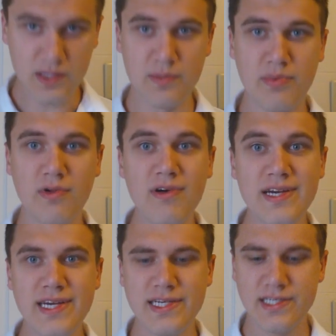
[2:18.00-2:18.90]

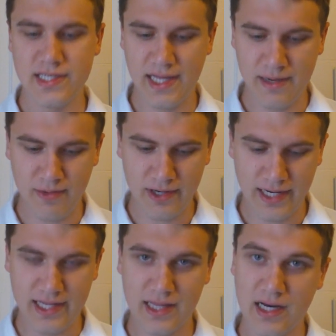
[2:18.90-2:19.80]
Employees that
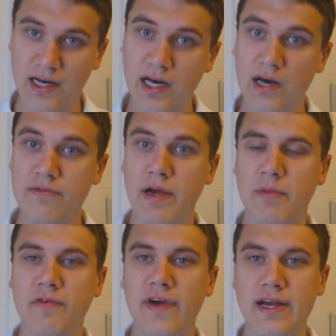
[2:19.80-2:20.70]
work at the
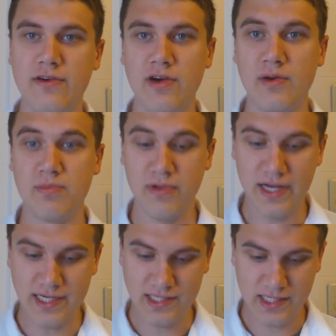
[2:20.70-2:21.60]
Rainbow Factory are
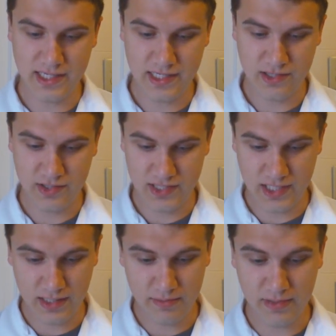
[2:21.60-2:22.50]
pledged
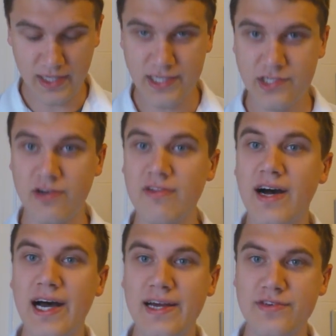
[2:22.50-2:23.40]
their
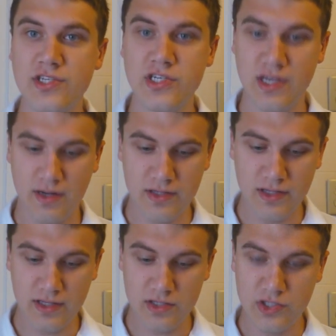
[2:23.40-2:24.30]
lives
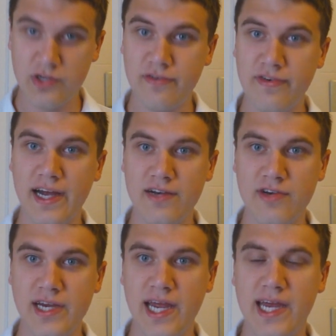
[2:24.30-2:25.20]
to the
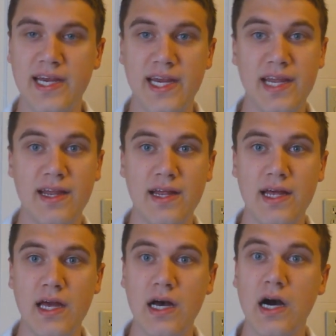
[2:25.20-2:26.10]
factory and can
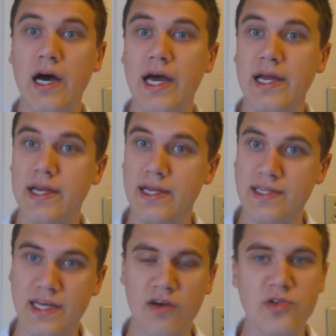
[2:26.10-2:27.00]

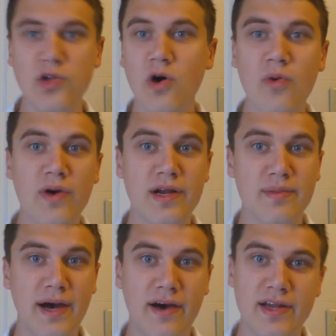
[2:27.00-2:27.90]
tell no one
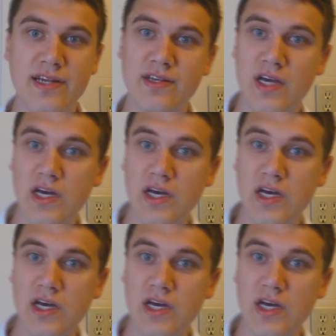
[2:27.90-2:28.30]
about it.